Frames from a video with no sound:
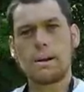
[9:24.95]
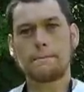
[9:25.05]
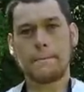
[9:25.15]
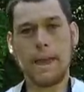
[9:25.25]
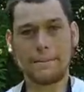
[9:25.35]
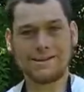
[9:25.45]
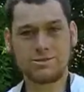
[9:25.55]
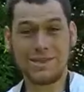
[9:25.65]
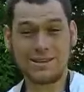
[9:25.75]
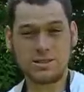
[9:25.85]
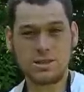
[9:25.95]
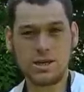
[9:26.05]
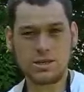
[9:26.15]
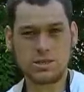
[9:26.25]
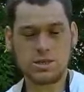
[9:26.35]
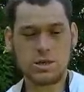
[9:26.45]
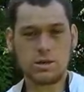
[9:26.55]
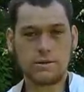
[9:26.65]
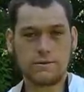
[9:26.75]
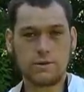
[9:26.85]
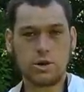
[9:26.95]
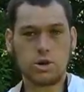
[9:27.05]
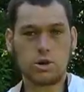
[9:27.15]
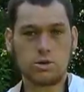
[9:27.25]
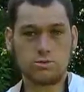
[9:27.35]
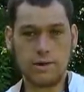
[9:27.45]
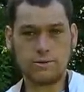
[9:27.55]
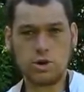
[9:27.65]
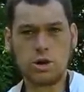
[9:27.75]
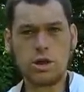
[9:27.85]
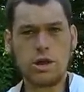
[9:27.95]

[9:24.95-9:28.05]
Matman2006 for Rever,